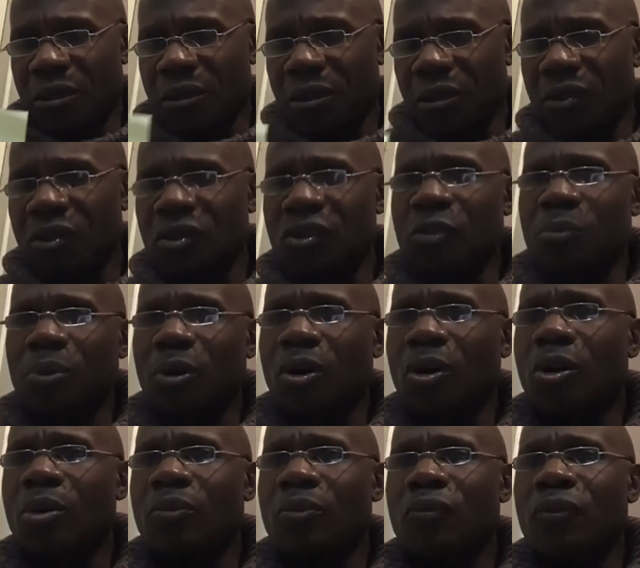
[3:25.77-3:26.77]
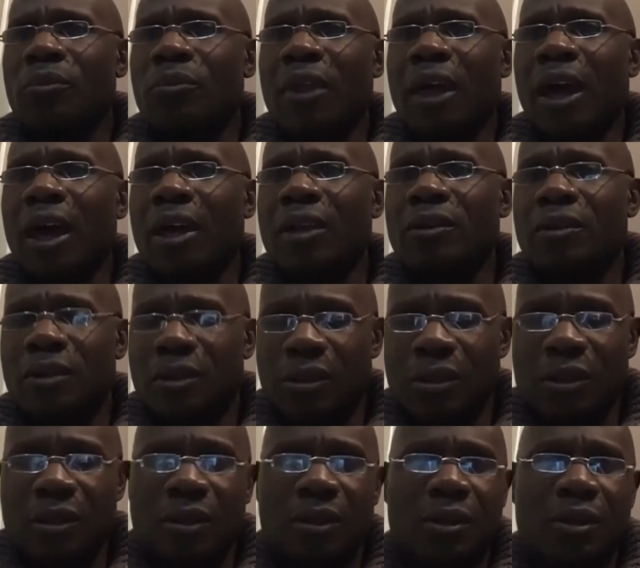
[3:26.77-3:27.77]
this is a poem from that
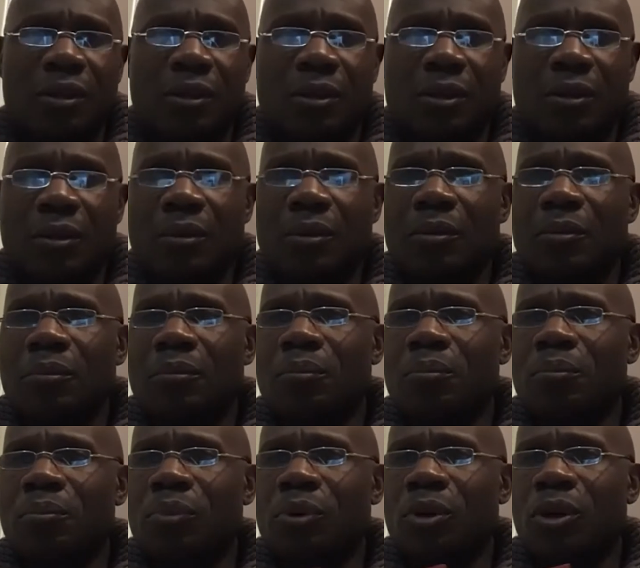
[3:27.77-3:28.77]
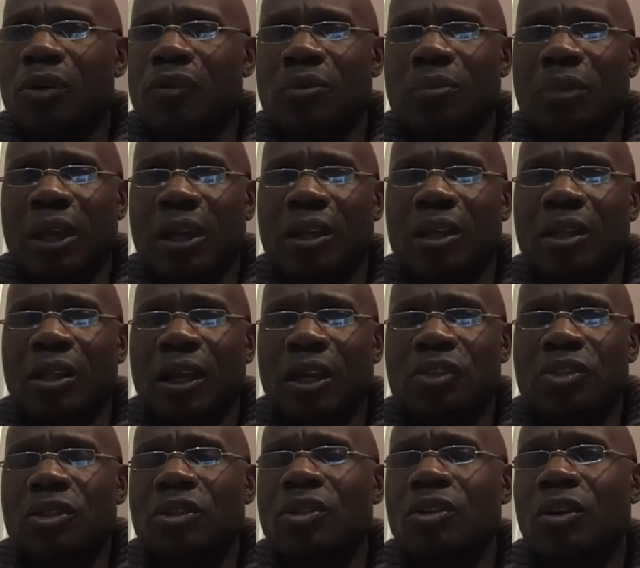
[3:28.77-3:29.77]
book from that
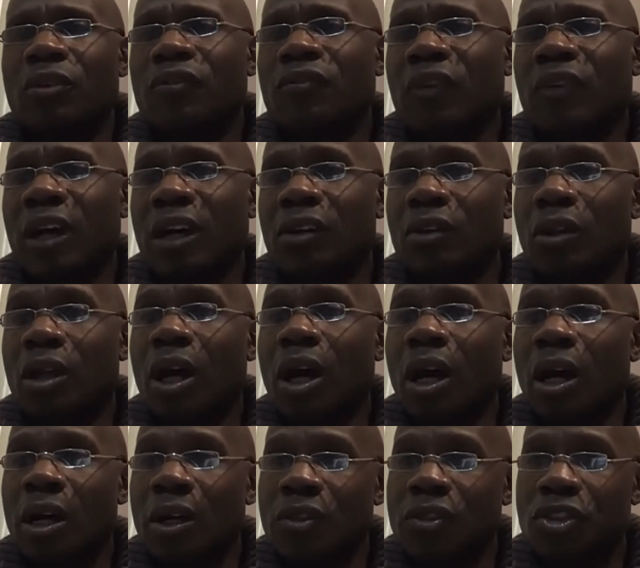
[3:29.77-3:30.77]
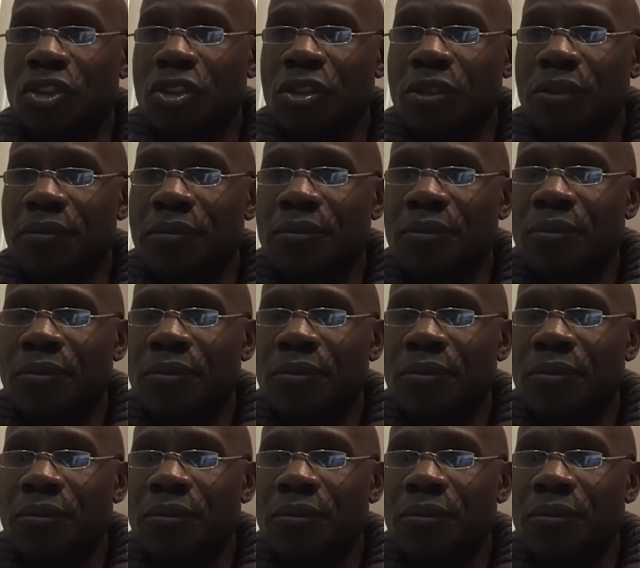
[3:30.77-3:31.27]
collection called Final Hajj.